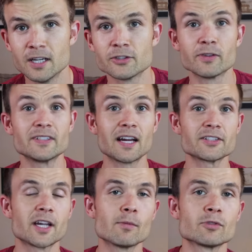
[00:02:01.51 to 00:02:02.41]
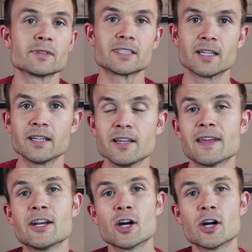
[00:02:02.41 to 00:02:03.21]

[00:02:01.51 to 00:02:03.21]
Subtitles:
So this actually comes from a study that